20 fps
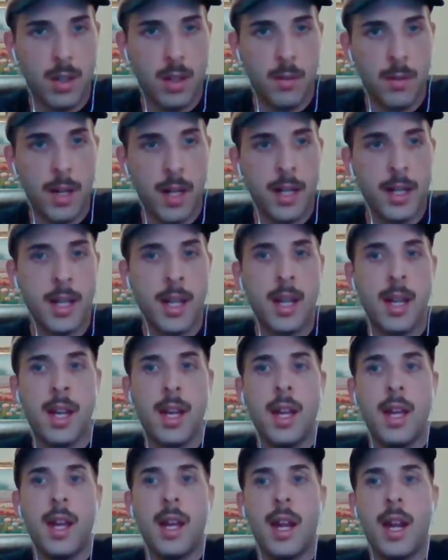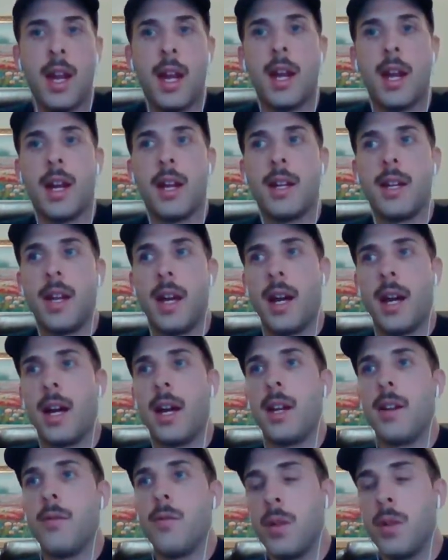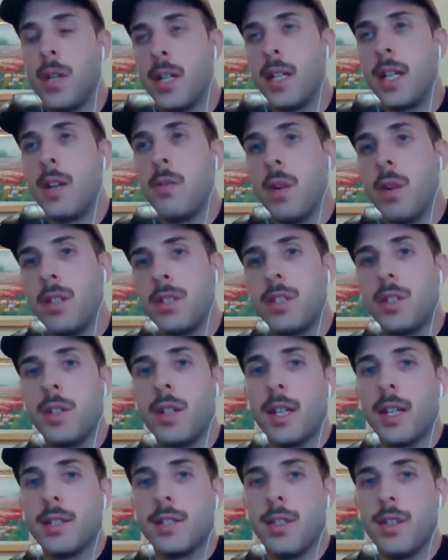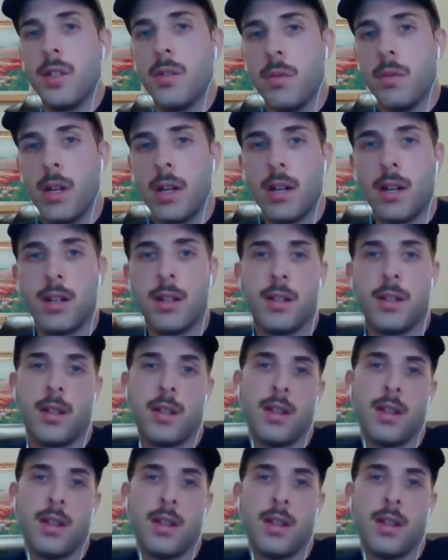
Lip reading: right? And I really want you guys to do well.